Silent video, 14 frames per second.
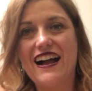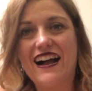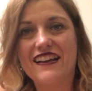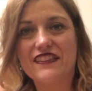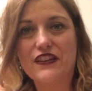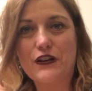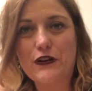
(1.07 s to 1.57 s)

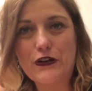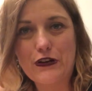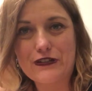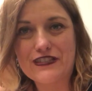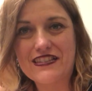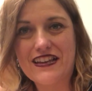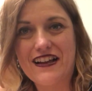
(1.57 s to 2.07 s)
Hi there,
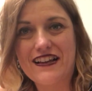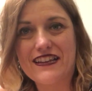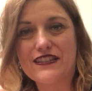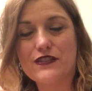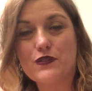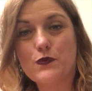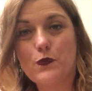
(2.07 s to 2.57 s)
Earth
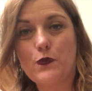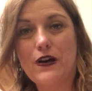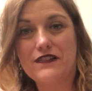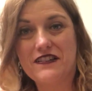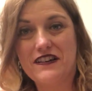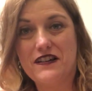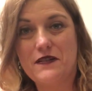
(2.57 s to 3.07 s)
Signs.
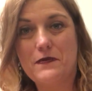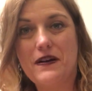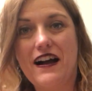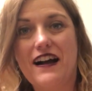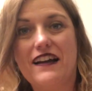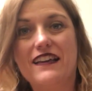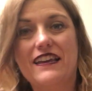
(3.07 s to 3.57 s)
Welcome.
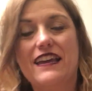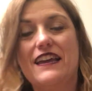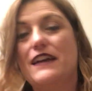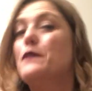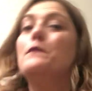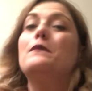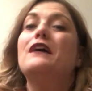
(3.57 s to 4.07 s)
I
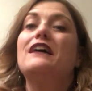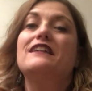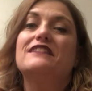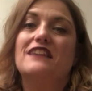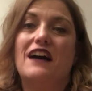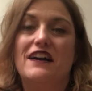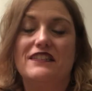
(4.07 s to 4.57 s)
am
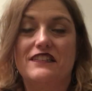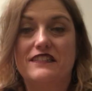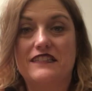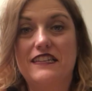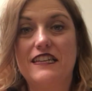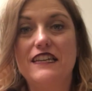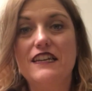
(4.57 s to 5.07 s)
Tanya
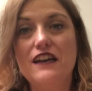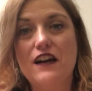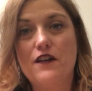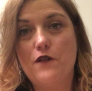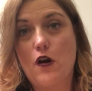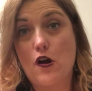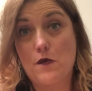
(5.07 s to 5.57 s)
Lea
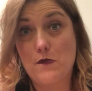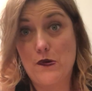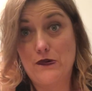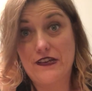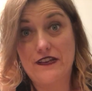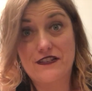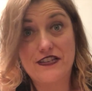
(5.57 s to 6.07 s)
of
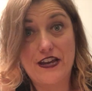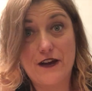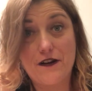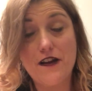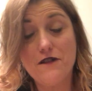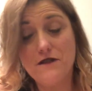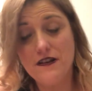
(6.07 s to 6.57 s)
Harmonia
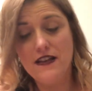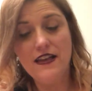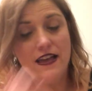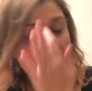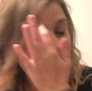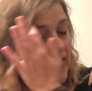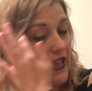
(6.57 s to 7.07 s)
Tarot,
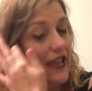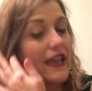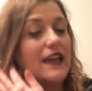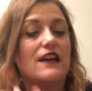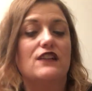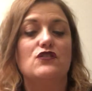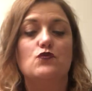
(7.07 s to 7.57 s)

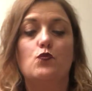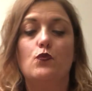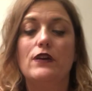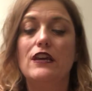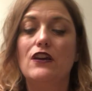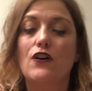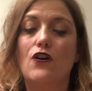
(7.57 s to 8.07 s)
and
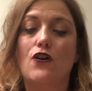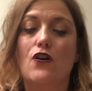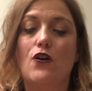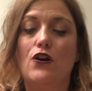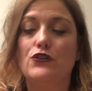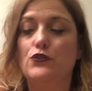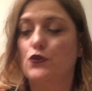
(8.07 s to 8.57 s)
we are
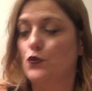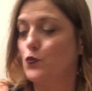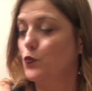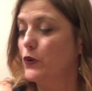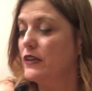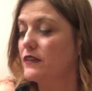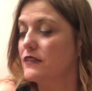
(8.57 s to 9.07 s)
on your
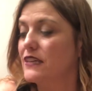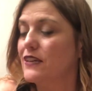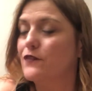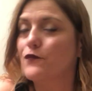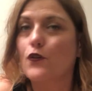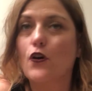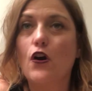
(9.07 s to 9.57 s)
weekly
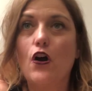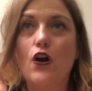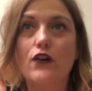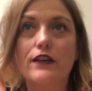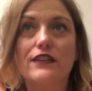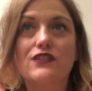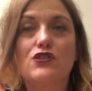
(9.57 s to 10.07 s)
for
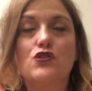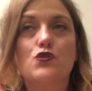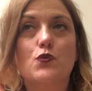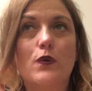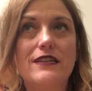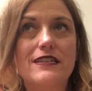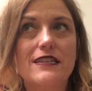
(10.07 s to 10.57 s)
August
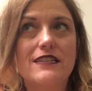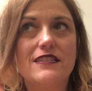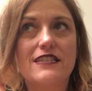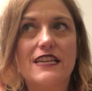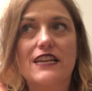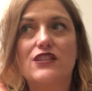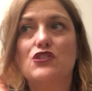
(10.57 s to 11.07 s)

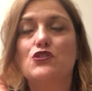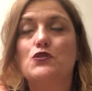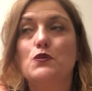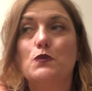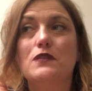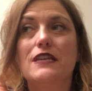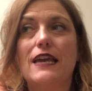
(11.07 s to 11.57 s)
26th
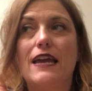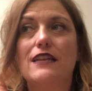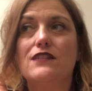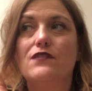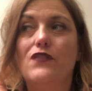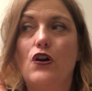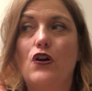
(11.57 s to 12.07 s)
to the
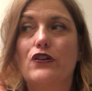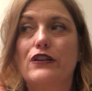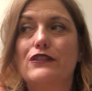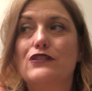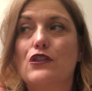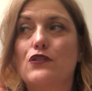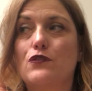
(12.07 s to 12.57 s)
end of
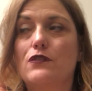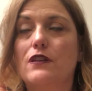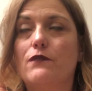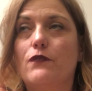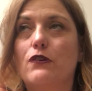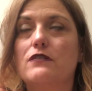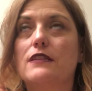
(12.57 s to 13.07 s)
August the
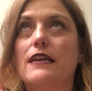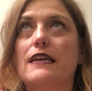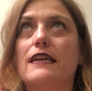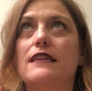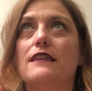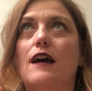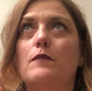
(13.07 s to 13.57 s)
31st. I
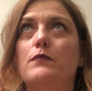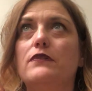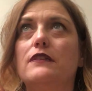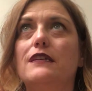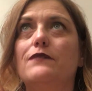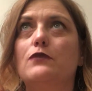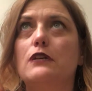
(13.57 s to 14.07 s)
cannot
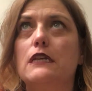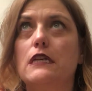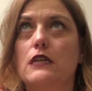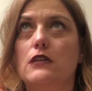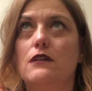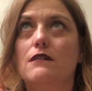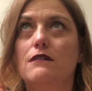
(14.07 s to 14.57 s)
believe we're
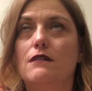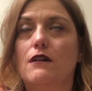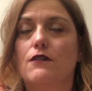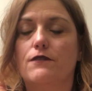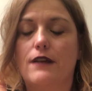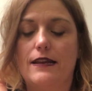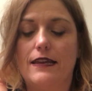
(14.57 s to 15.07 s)
here
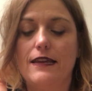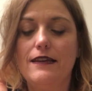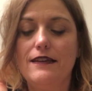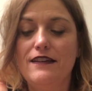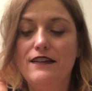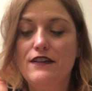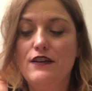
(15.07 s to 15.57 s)

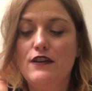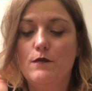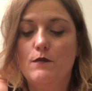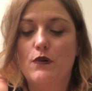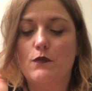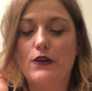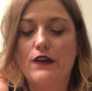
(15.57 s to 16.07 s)
already,
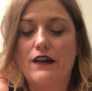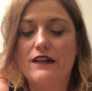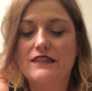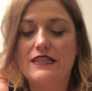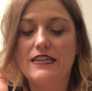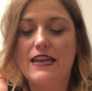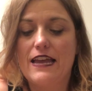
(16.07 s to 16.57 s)
but we are
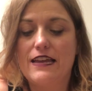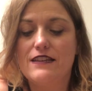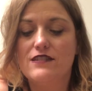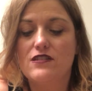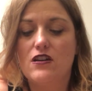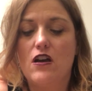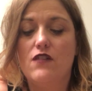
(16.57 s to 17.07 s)
at the
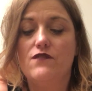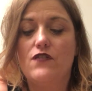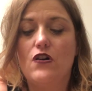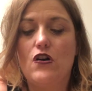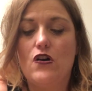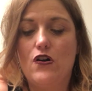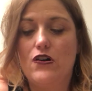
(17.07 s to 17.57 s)
end of
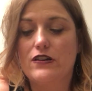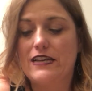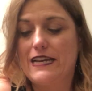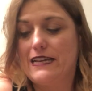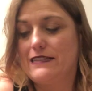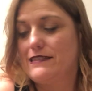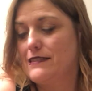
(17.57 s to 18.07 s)

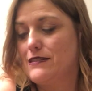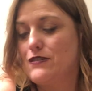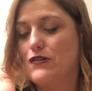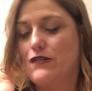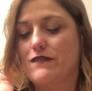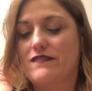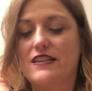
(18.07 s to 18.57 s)
August,
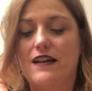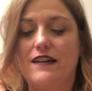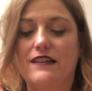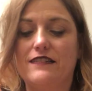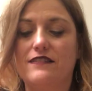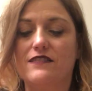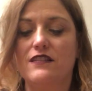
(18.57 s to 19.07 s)
Earth
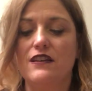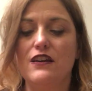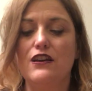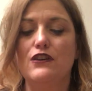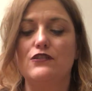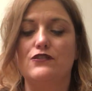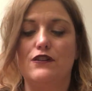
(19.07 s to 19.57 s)
Signs.
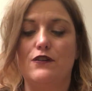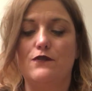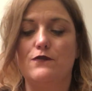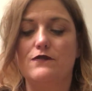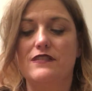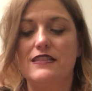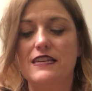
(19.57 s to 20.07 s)

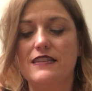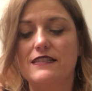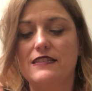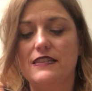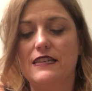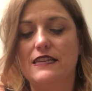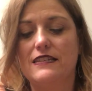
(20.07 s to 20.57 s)
So
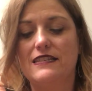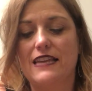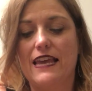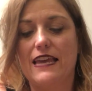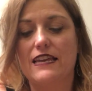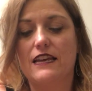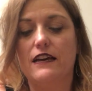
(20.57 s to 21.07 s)
this is
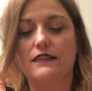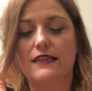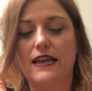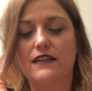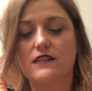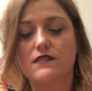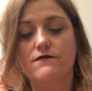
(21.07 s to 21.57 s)
a
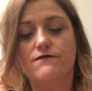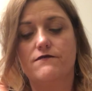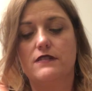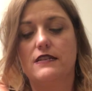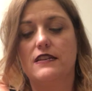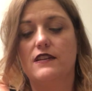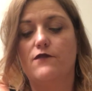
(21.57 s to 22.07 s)
collective
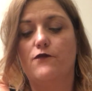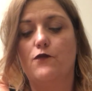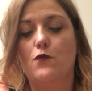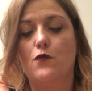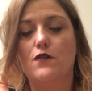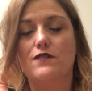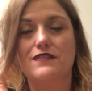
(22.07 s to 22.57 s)
reading
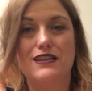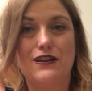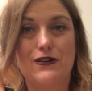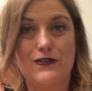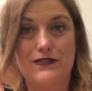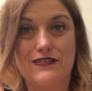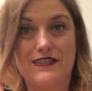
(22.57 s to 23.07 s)
for the
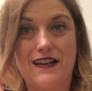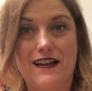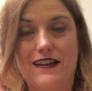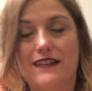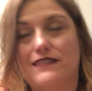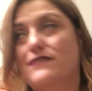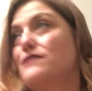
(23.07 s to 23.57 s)
Earth
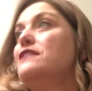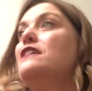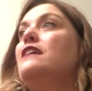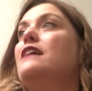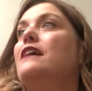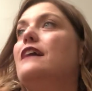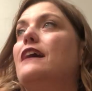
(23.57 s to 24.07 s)
Signs.
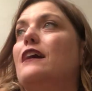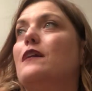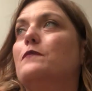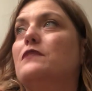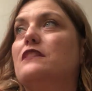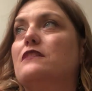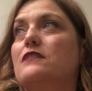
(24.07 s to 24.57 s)

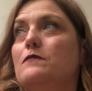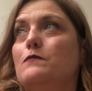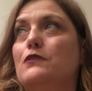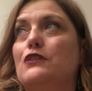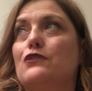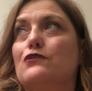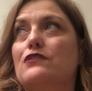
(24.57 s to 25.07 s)
This can
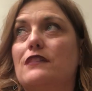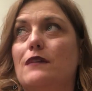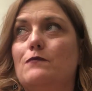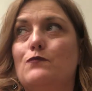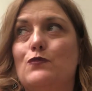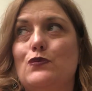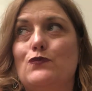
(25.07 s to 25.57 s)
be your
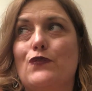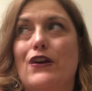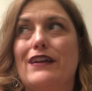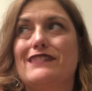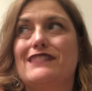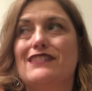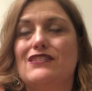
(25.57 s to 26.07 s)
sun, moon,
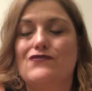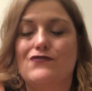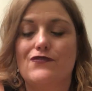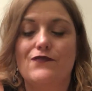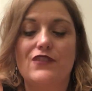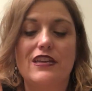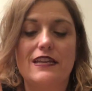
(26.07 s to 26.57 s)
rising,
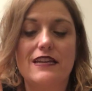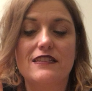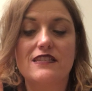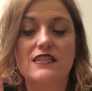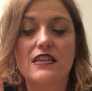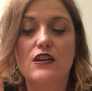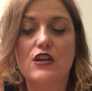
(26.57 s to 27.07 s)
or
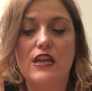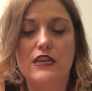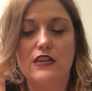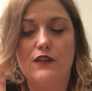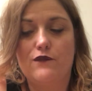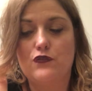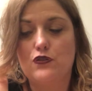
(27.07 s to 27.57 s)
Venus,
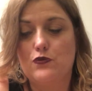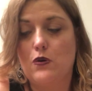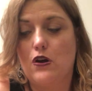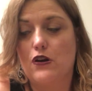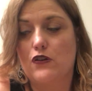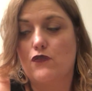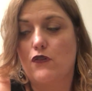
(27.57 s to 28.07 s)
and if you
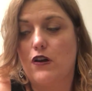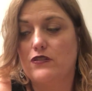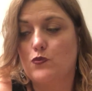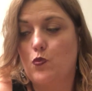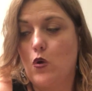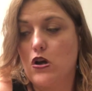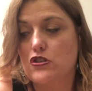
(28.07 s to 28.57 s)
are a
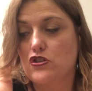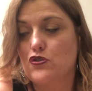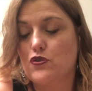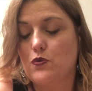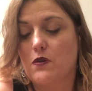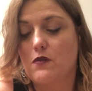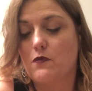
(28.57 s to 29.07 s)
cross watcher,
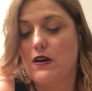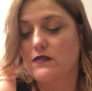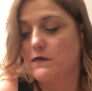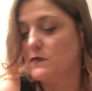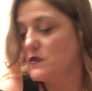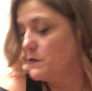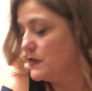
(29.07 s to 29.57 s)
you are
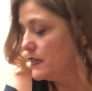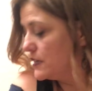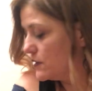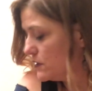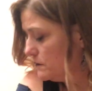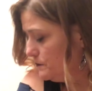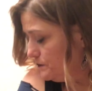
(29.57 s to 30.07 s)
welcome to be
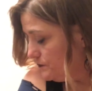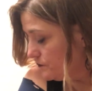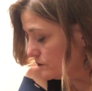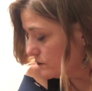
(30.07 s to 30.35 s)
here.